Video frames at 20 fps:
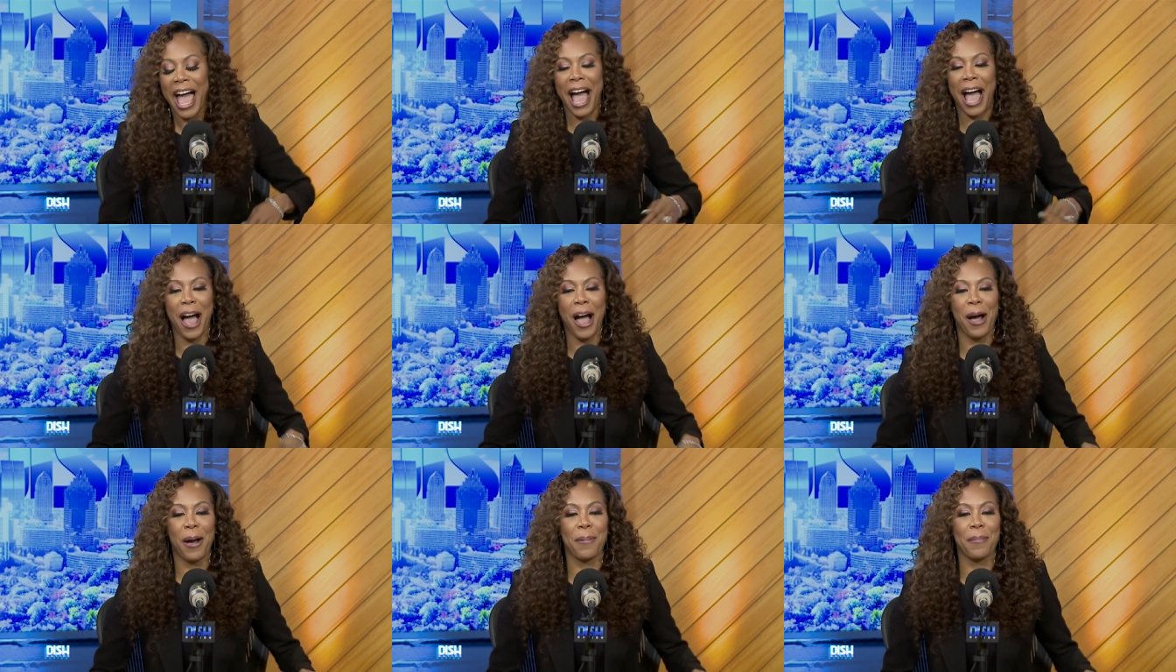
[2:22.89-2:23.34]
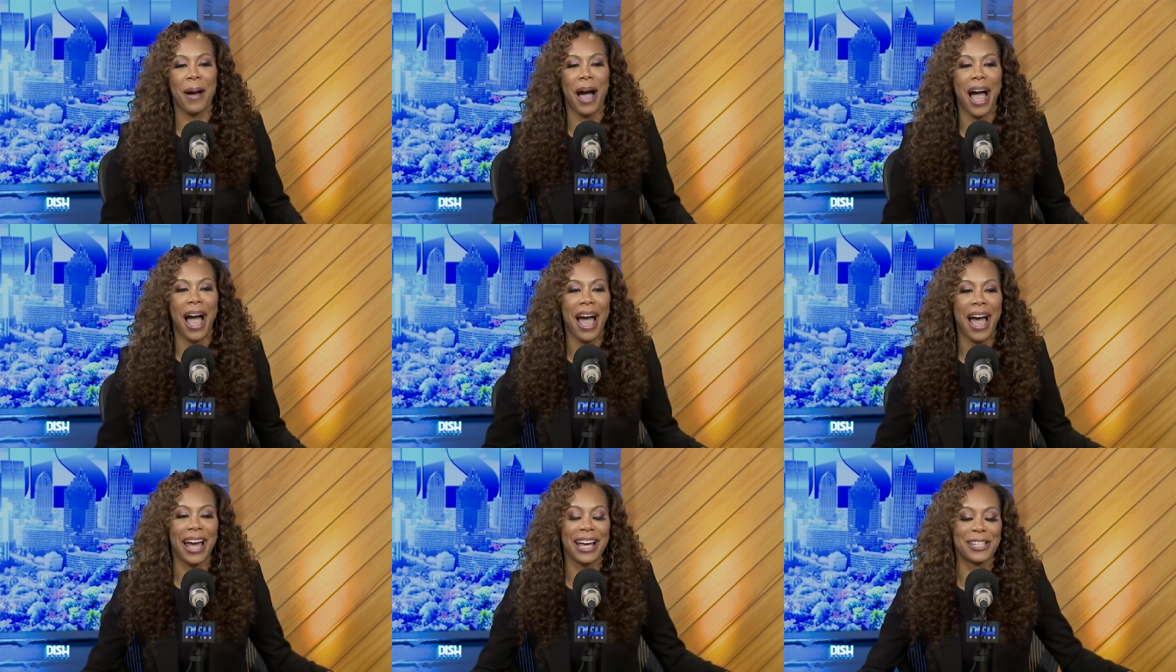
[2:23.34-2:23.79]

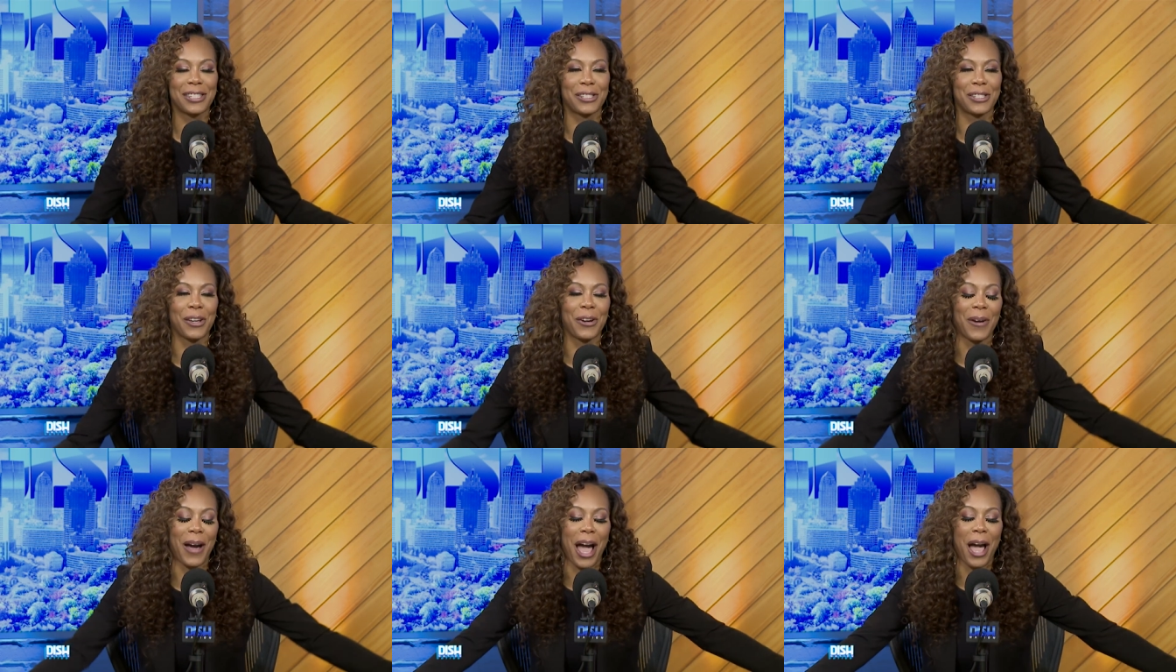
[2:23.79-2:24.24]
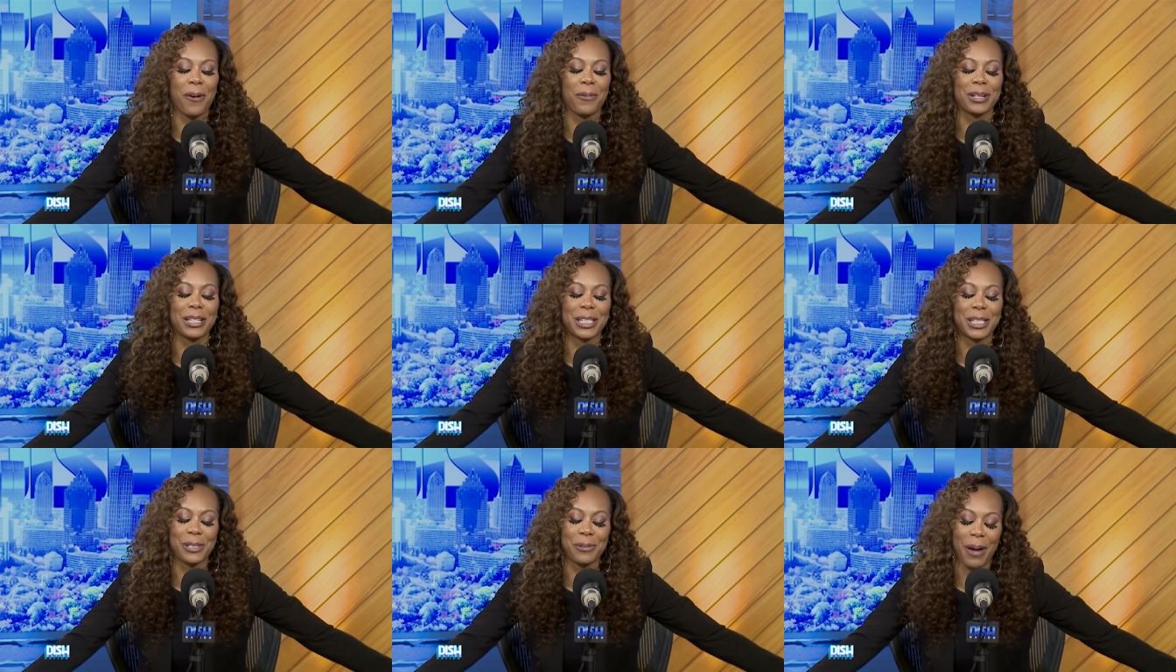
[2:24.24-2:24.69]
I
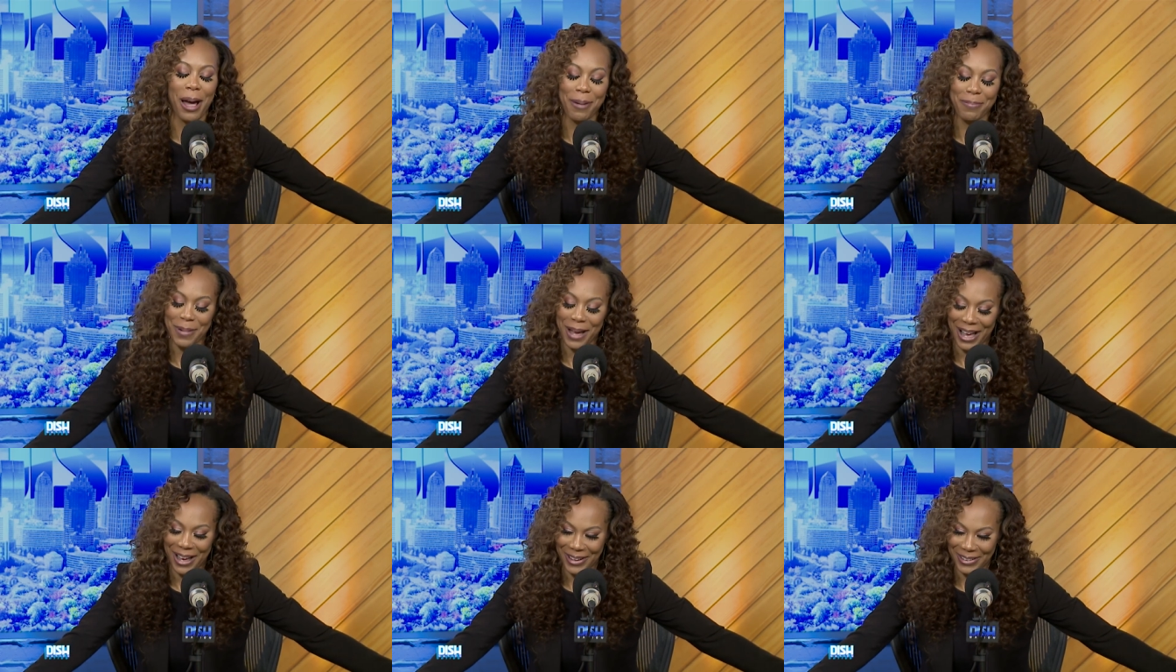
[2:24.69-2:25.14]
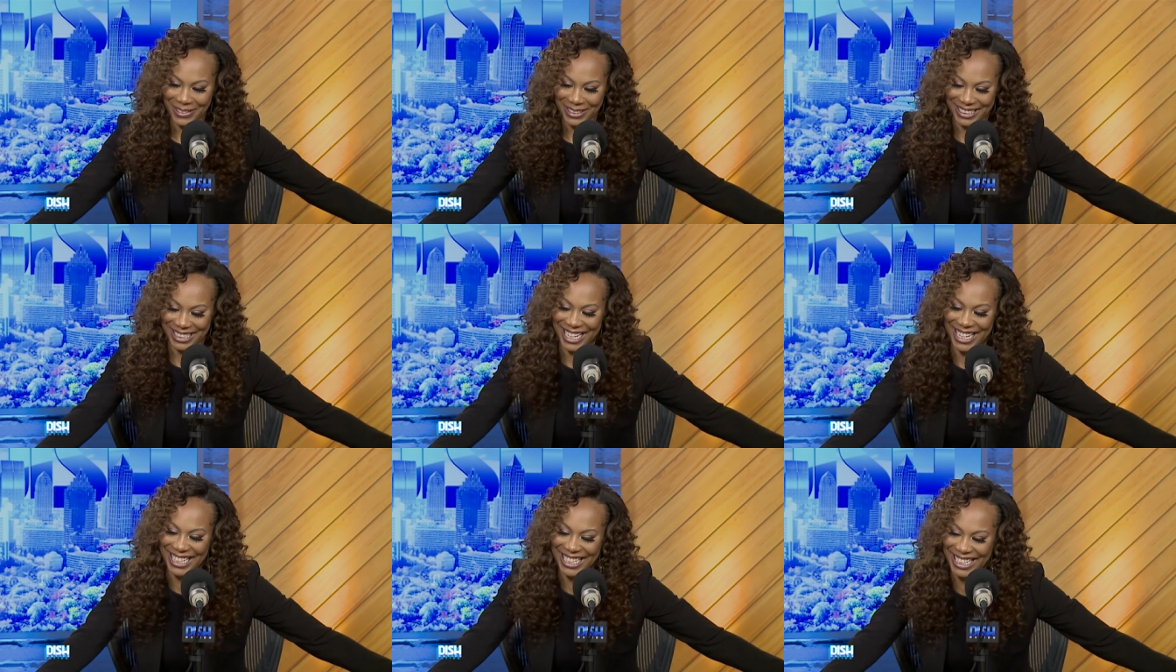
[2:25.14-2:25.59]
would swap
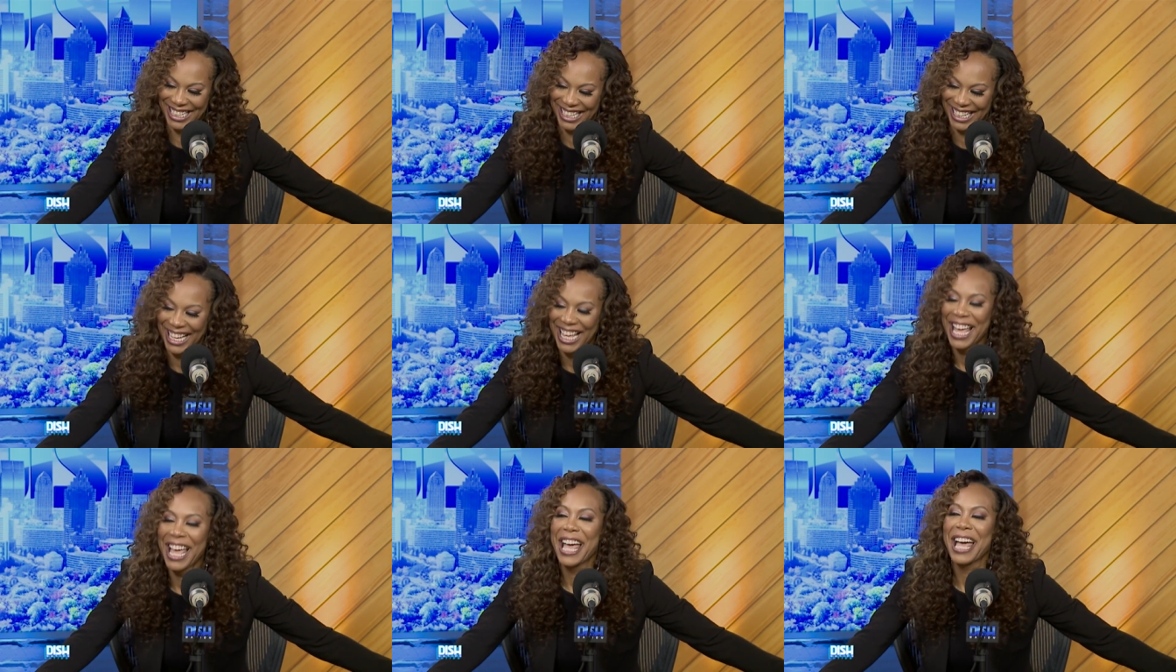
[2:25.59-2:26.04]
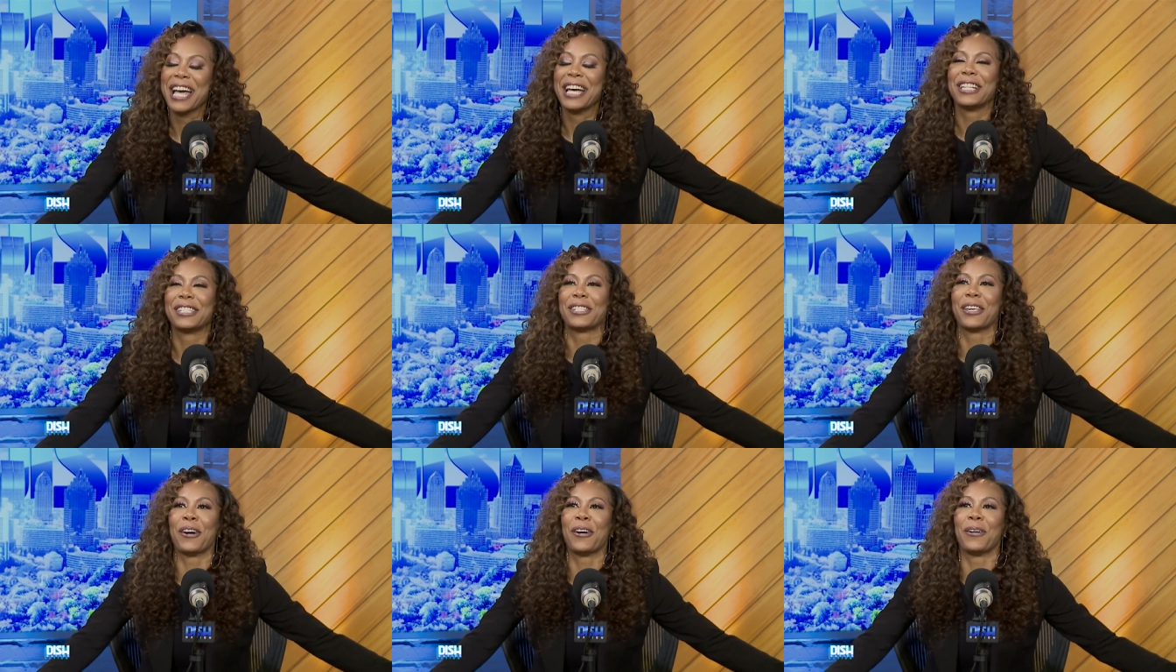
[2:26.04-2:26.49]
out.
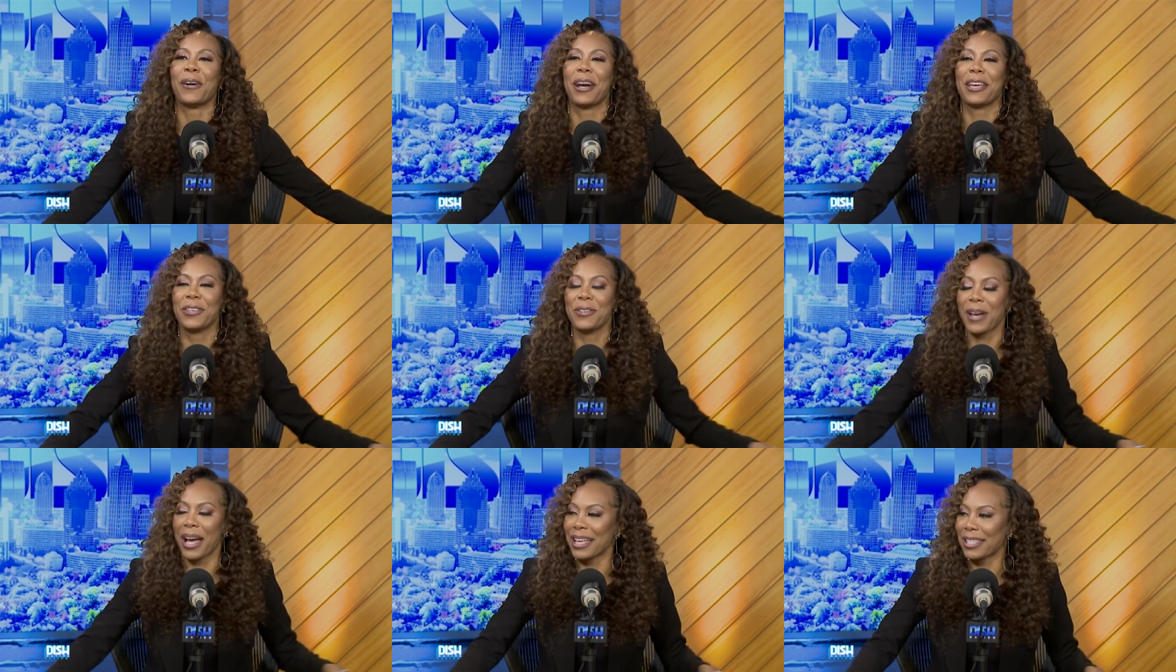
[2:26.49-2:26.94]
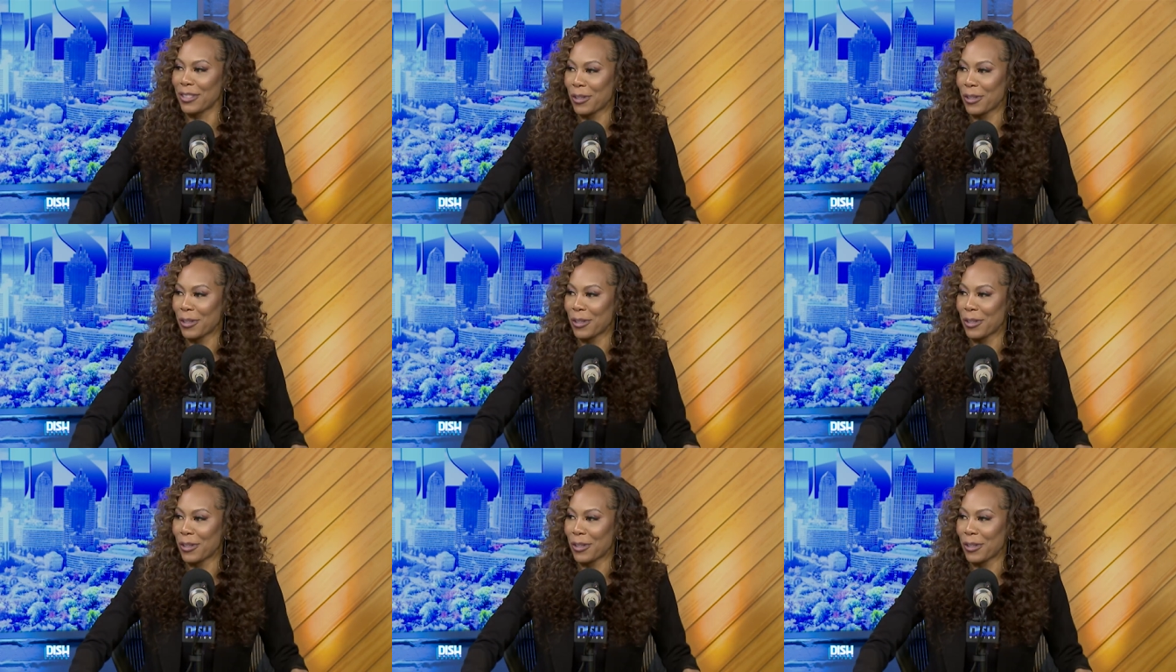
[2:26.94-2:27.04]
So you guys